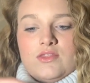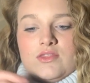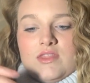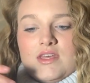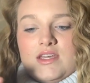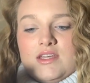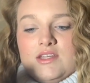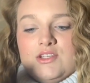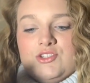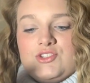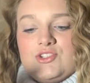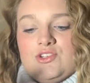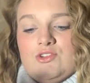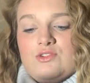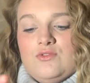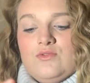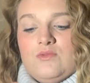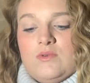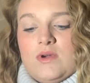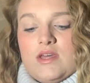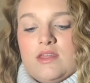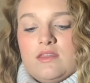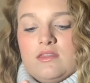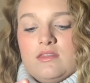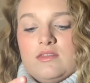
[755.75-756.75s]
issue
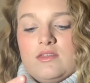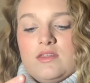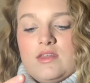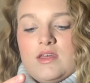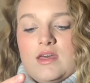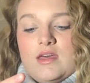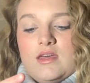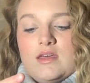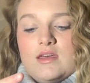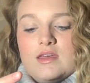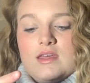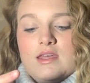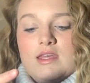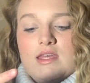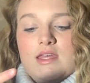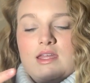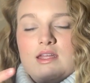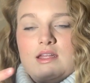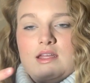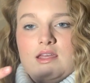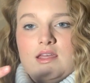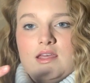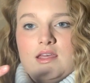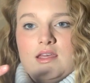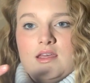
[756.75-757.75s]
with
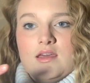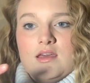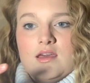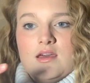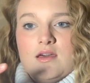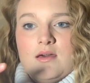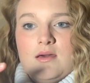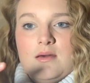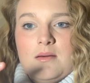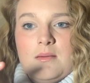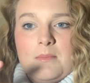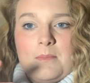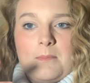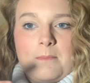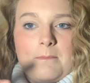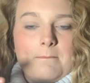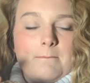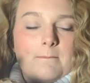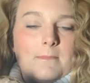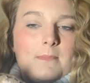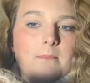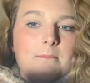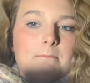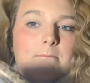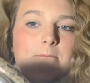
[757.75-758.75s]
getting
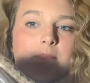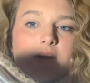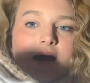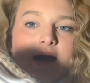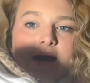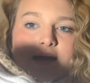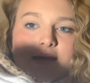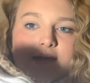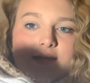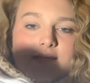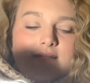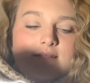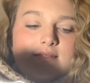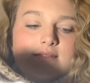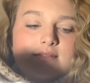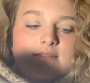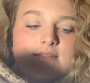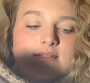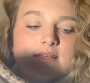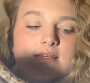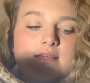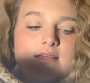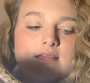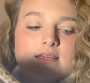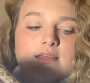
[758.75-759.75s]
mice
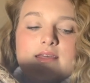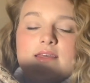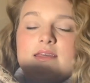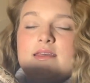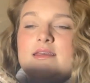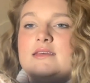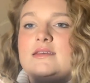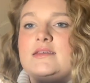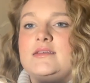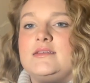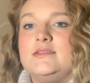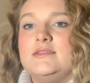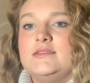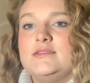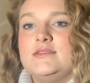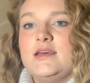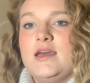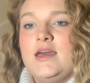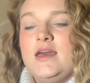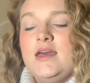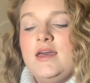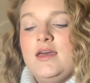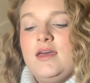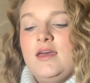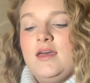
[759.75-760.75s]
is
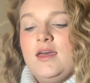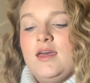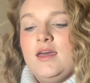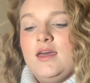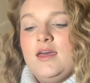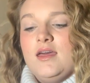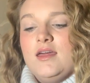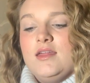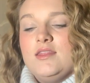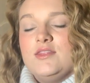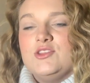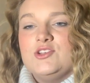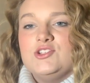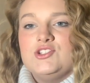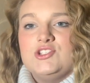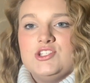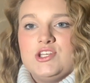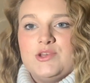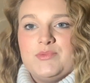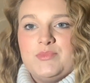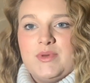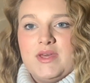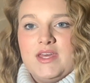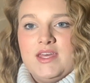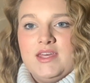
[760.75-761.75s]
the
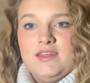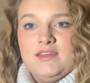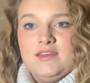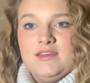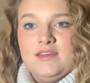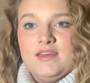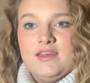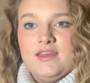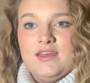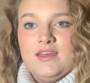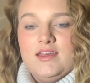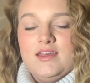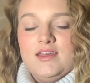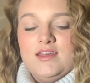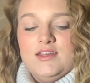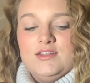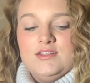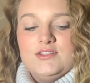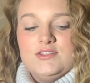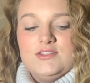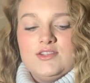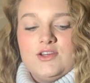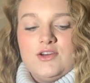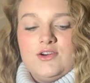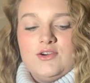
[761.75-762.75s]
shipping.
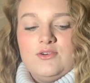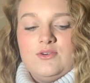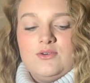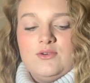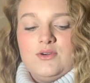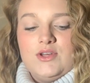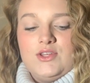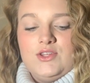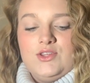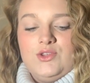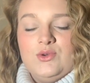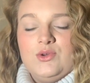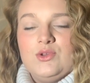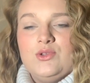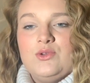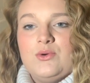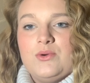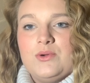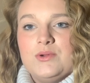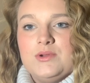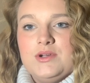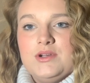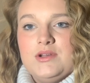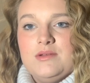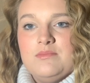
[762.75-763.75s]
So you can
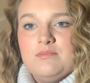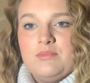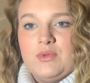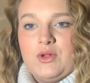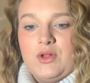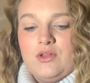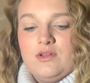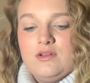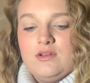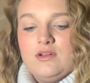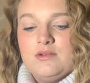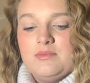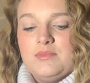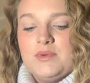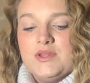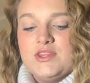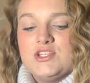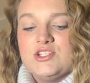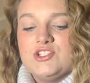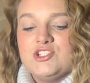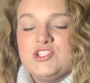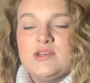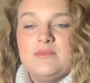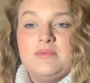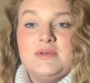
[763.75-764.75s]
order in bulk, but the
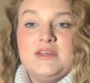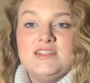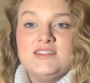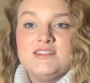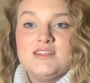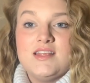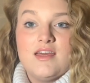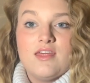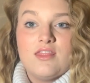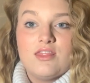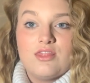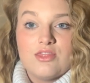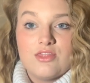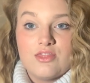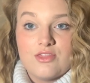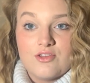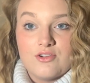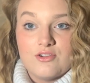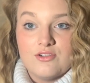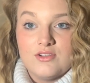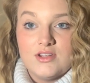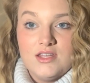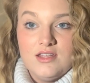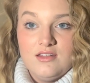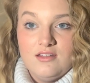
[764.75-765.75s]
shipping is like
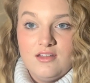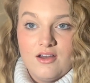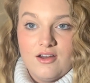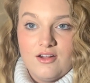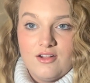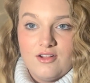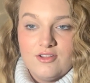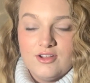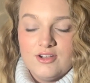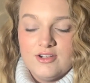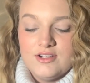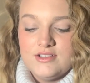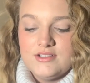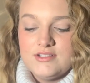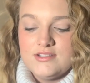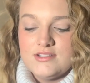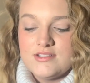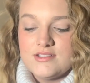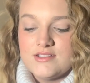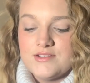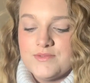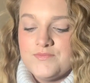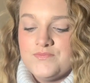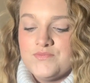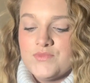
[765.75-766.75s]

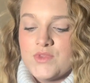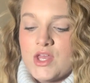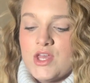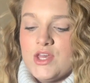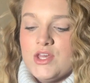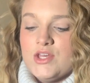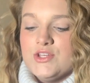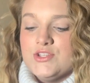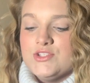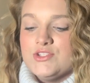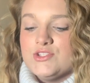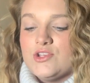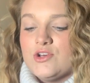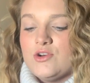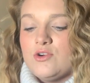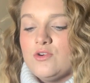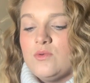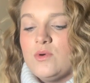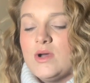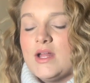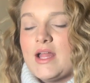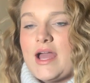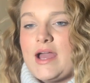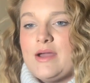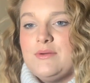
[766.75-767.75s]
$30. So
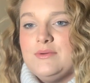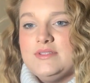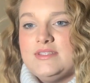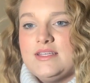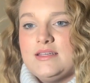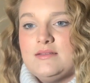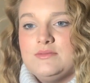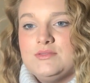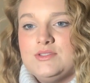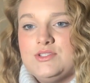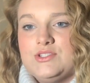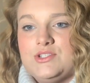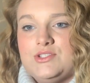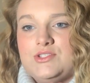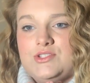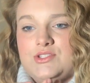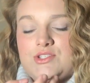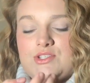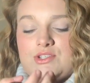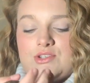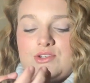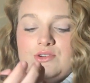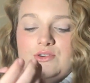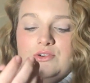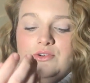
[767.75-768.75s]
what I was able to
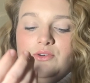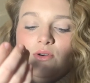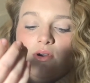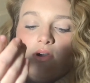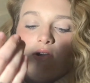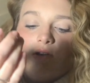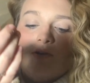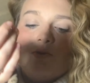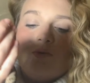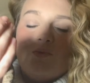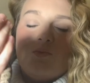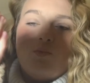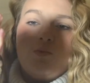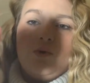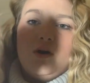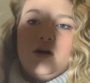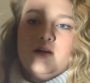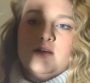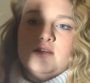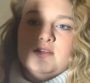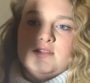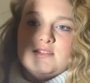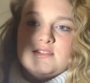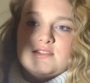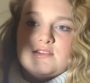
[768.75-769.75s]
do
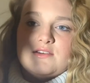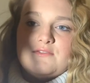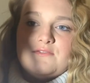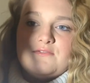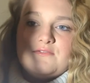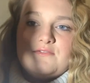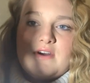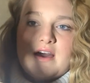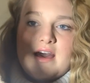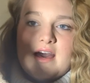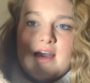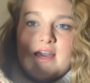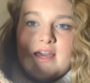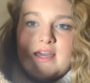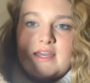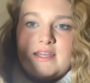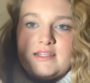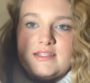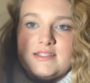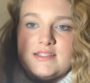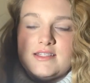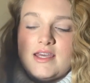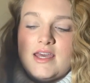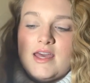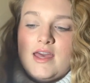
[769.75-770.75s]
was
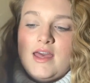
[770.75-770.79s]
find